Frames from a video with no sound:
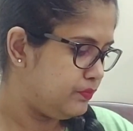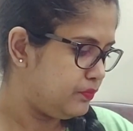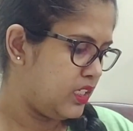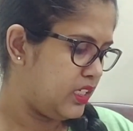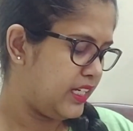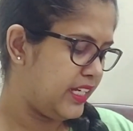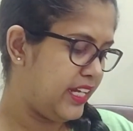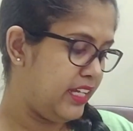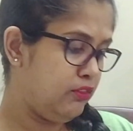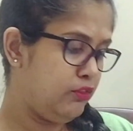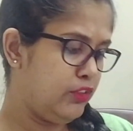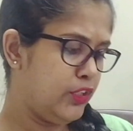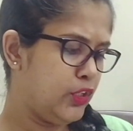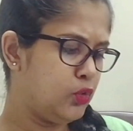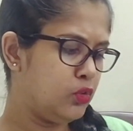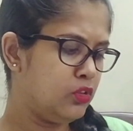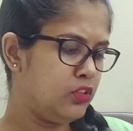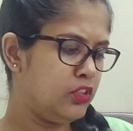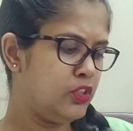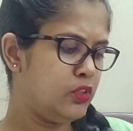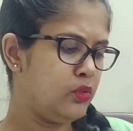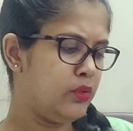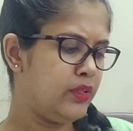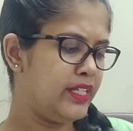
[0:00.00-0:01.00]
Again, we
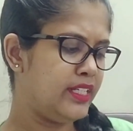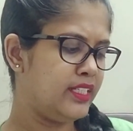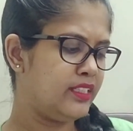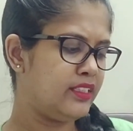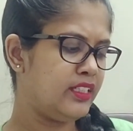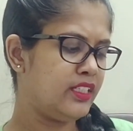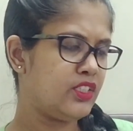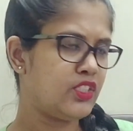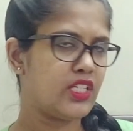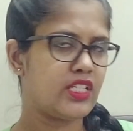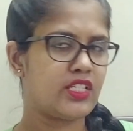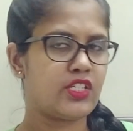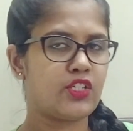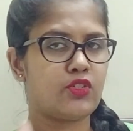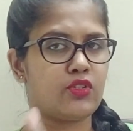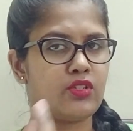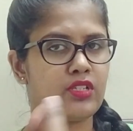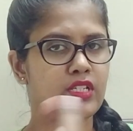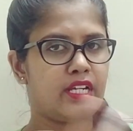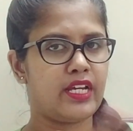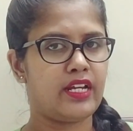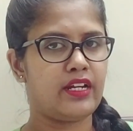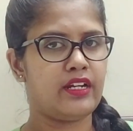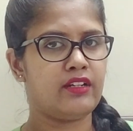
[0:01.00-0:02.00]
couldn't do anything just to
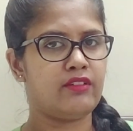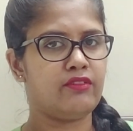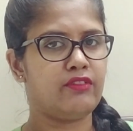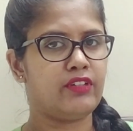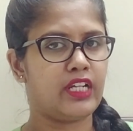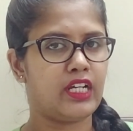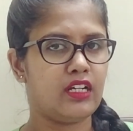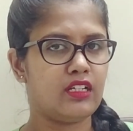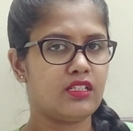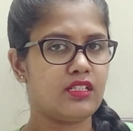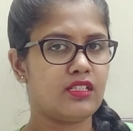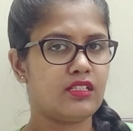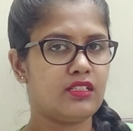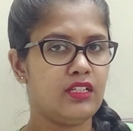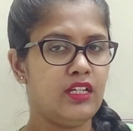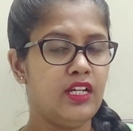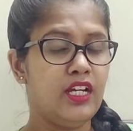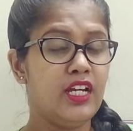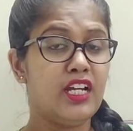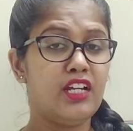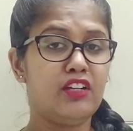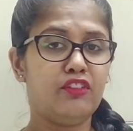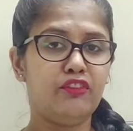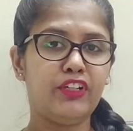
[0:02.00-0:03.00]
stare at Vikas.
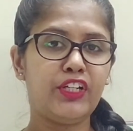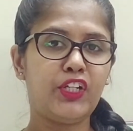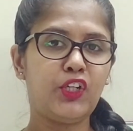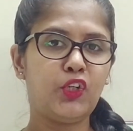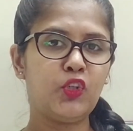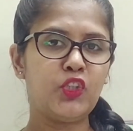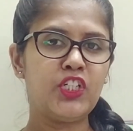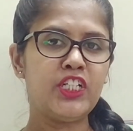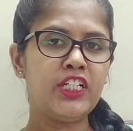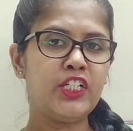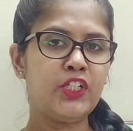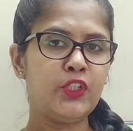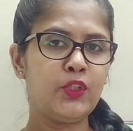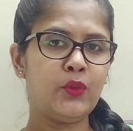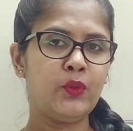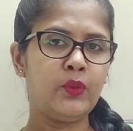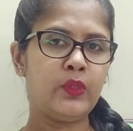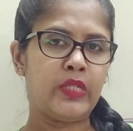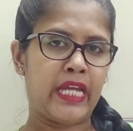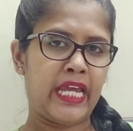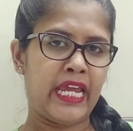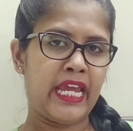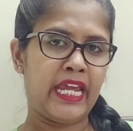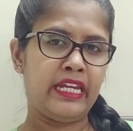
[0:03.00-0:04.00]
We couldn't
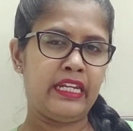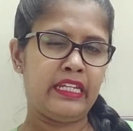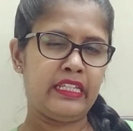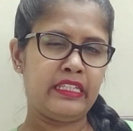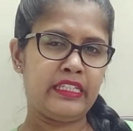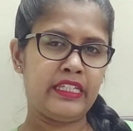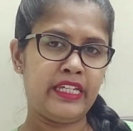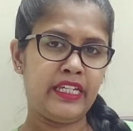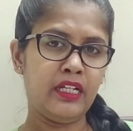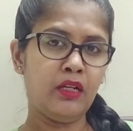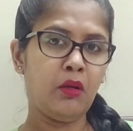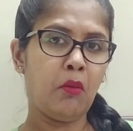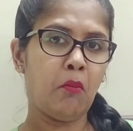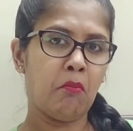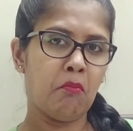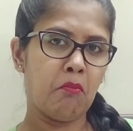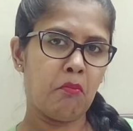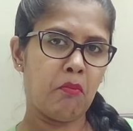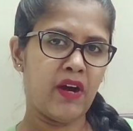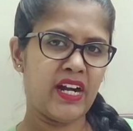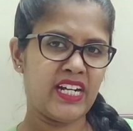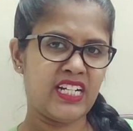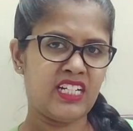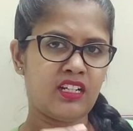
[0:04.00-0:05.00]
do
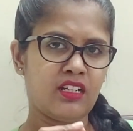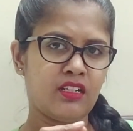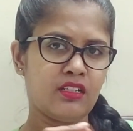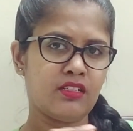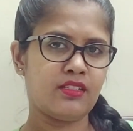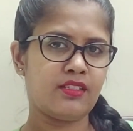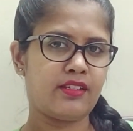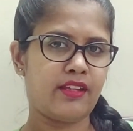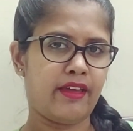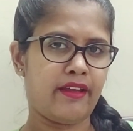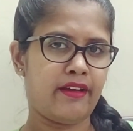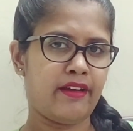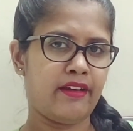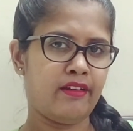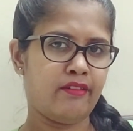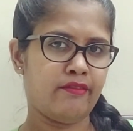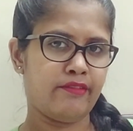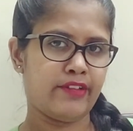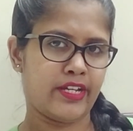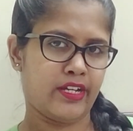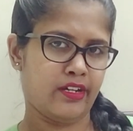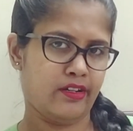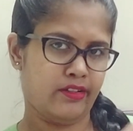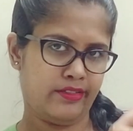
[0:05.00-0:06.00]
anything but stare at
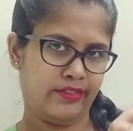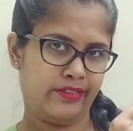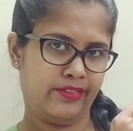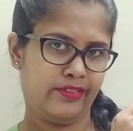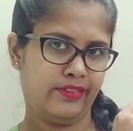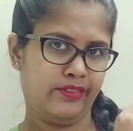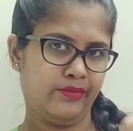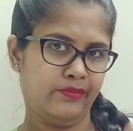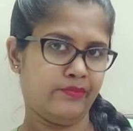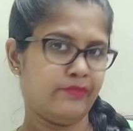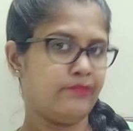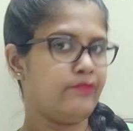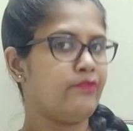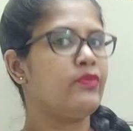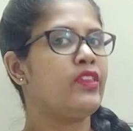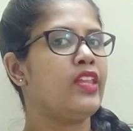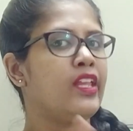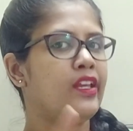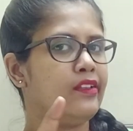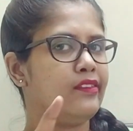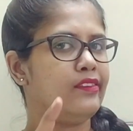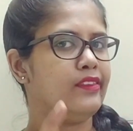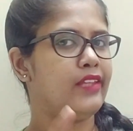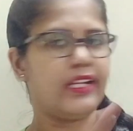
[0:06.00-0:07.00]
Vikas.
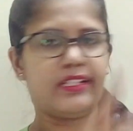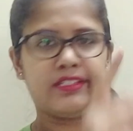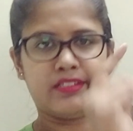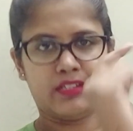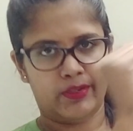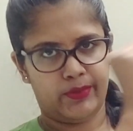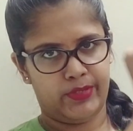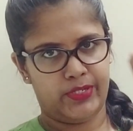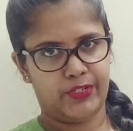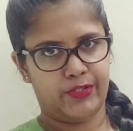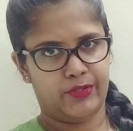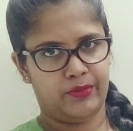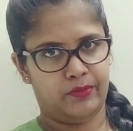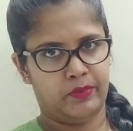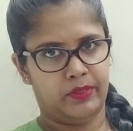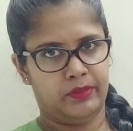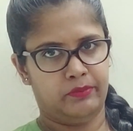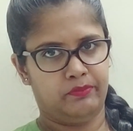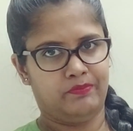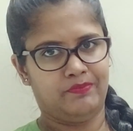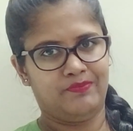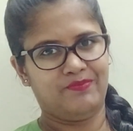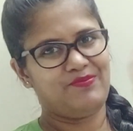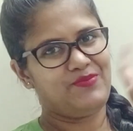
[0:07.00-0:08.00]
That's how it should be.
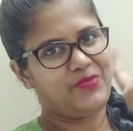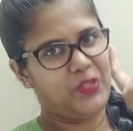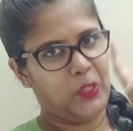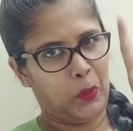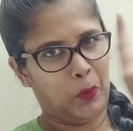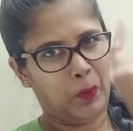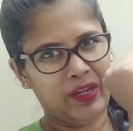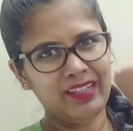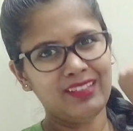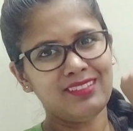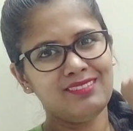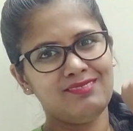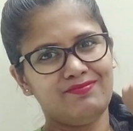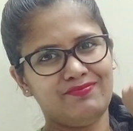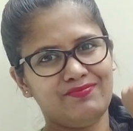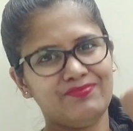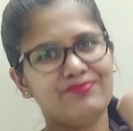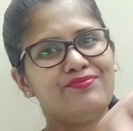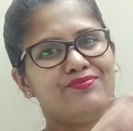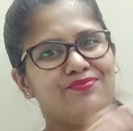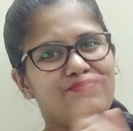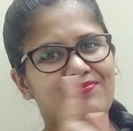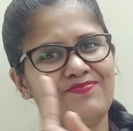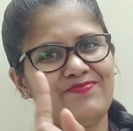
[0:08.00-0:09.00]
Okay?
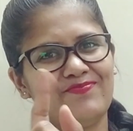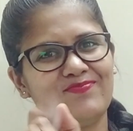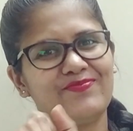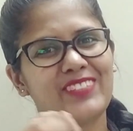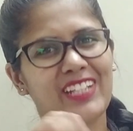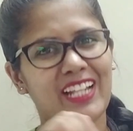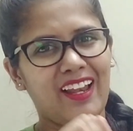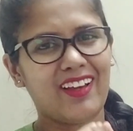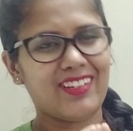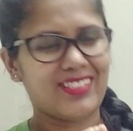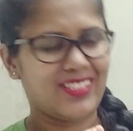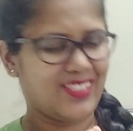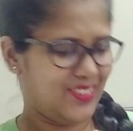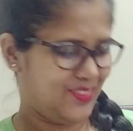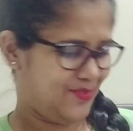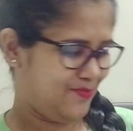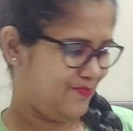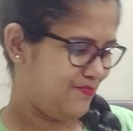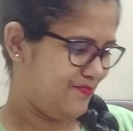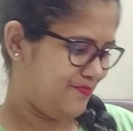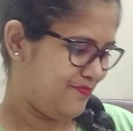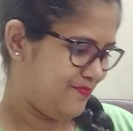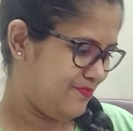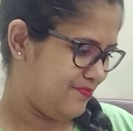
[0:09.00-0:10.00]
Class.
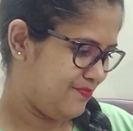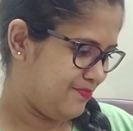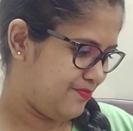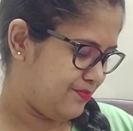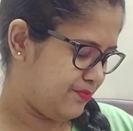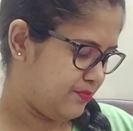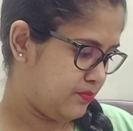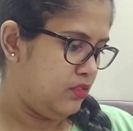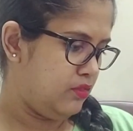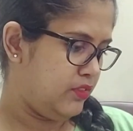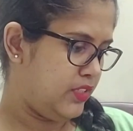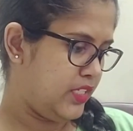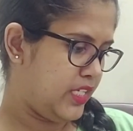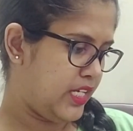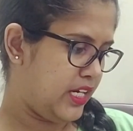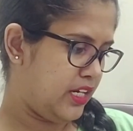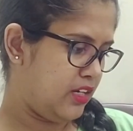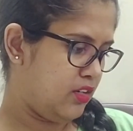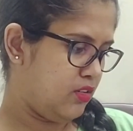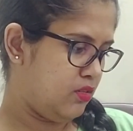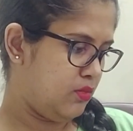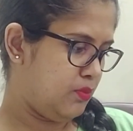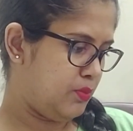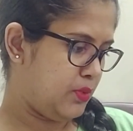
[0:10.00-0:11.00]
We
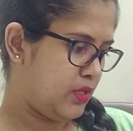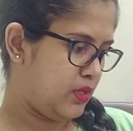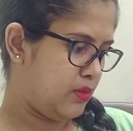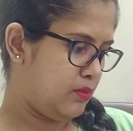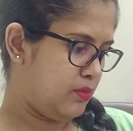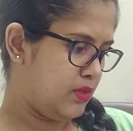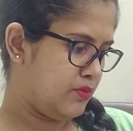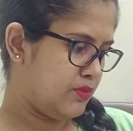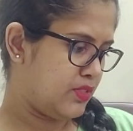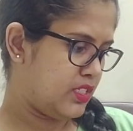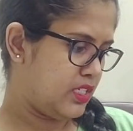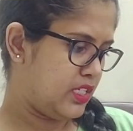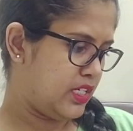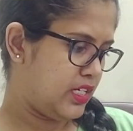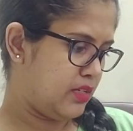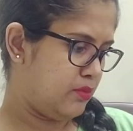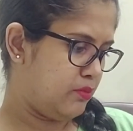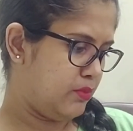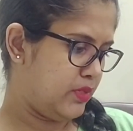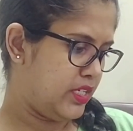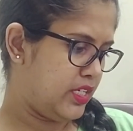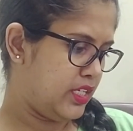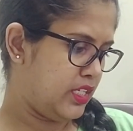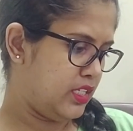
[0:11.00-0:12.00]
had no problems in
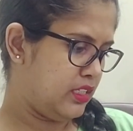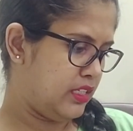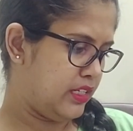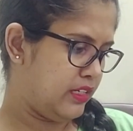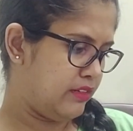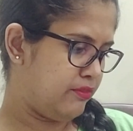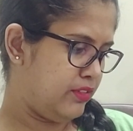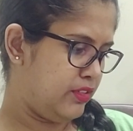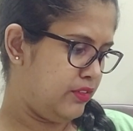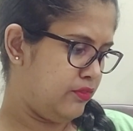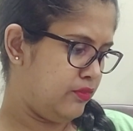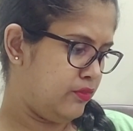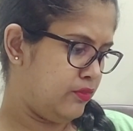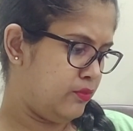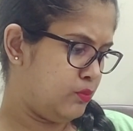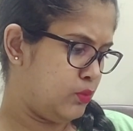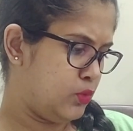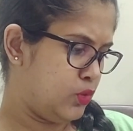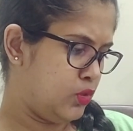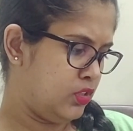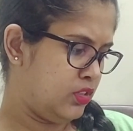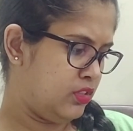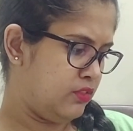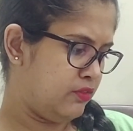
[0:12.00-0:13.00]
admitting that we
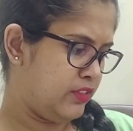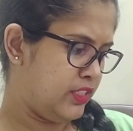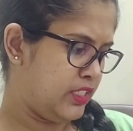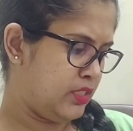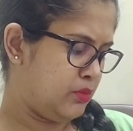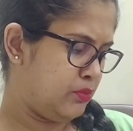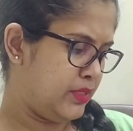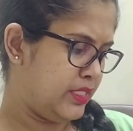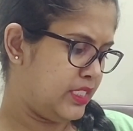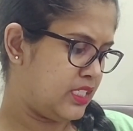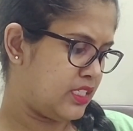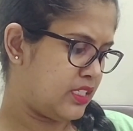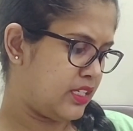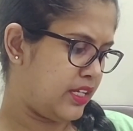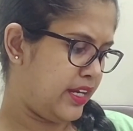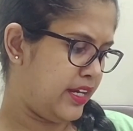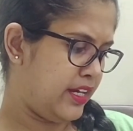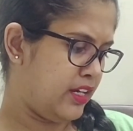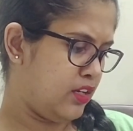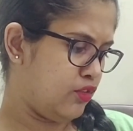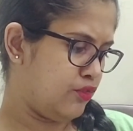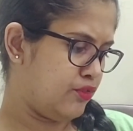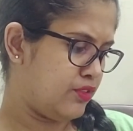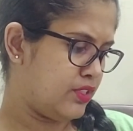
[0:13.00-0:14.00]
both were a bit
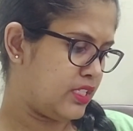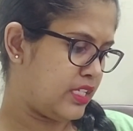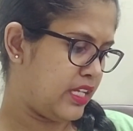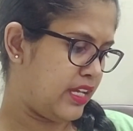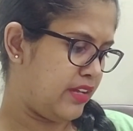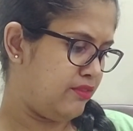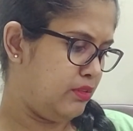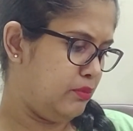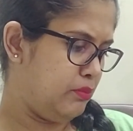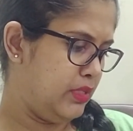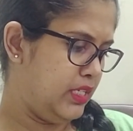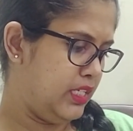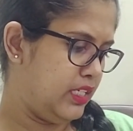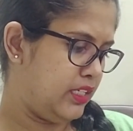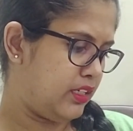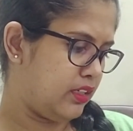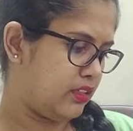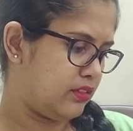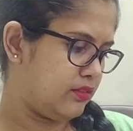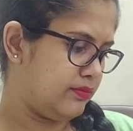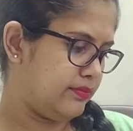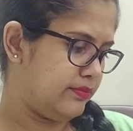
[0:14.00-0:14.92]
scared of his heavy build.